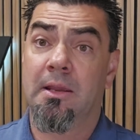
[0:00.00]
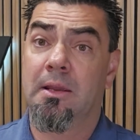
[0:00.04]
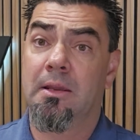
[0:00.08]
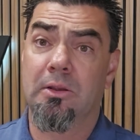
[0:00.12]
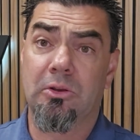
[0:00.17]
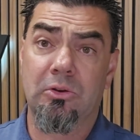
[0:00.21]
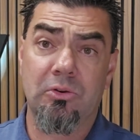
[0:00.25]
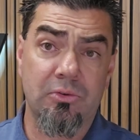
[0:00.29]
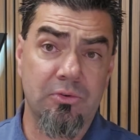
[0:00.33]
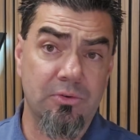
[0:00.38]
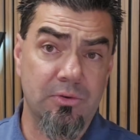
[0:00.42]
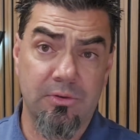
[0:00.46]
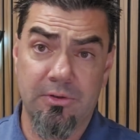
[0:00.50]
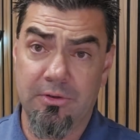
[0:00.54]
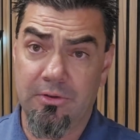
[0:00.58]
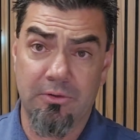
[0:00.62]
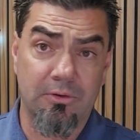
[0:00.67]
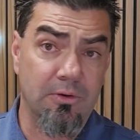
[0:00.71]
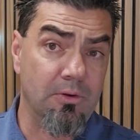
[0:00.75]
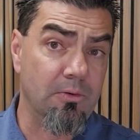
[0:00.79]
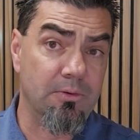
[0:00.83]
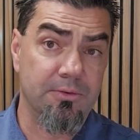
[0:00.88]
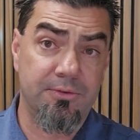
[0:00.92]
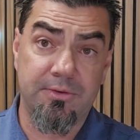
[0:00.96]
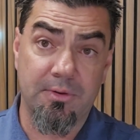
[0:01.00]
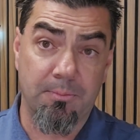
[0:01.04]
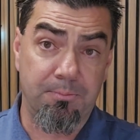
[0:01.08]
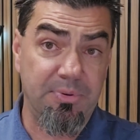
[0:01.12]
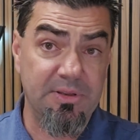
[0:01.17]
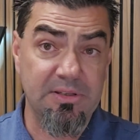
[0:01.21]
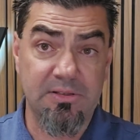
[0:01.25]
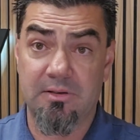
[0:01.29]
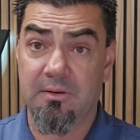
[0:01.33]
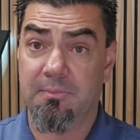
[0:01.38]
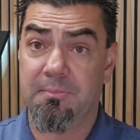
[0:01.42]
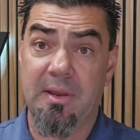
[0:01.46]
You know, it's a
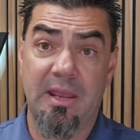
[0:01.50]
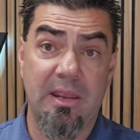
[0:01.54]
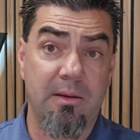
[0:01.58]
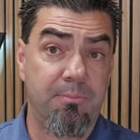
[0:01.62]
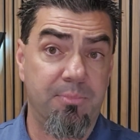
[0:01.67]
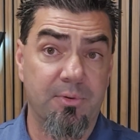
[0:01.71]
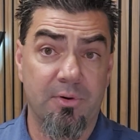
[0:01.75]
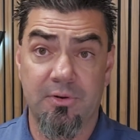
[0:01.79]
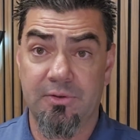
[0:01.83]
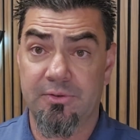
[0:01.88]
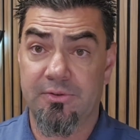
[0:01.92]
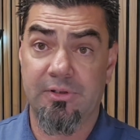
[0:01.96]
piece of paper.